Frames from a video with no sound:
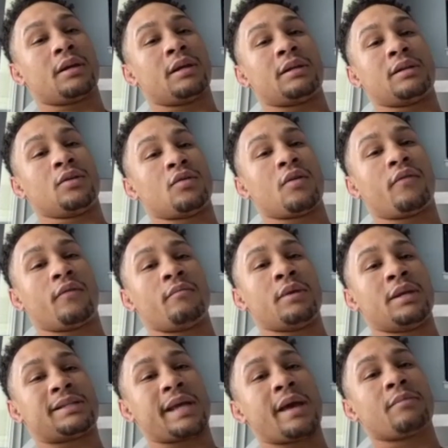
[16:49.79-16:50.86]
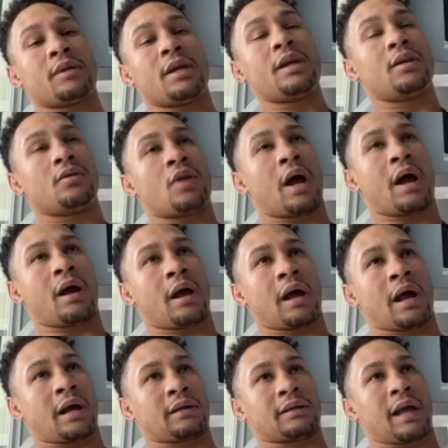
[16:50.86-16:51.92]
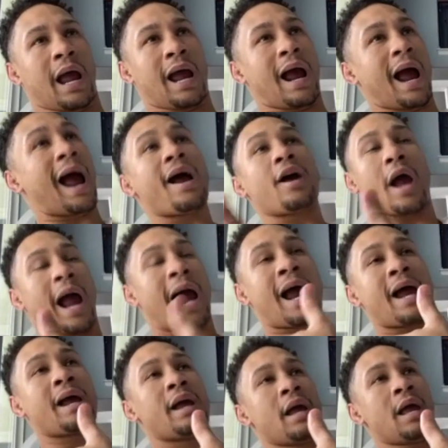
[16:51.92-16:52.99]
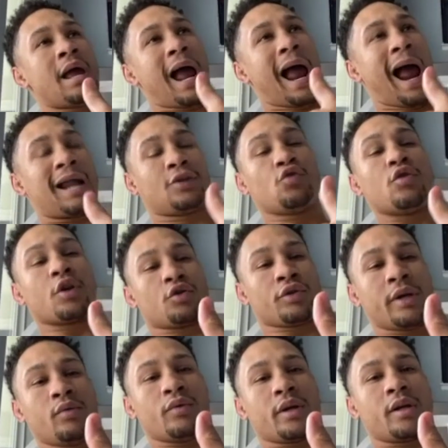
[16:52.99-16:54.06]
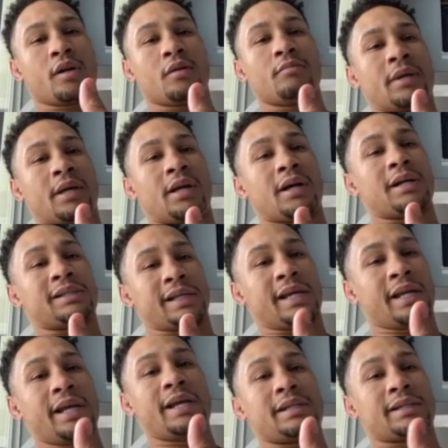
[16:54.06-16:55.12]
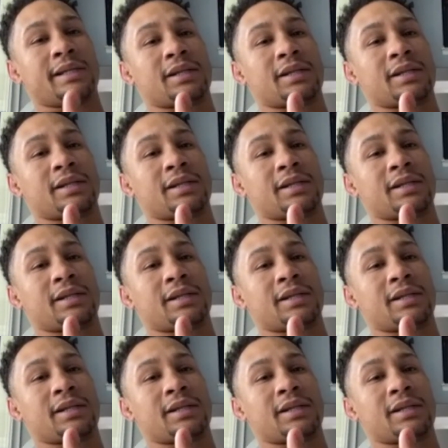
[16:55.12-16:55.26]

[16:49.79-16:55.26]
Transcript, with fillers: And, you know, for me, same thing. You know, I I I, I do agree with him, because it is.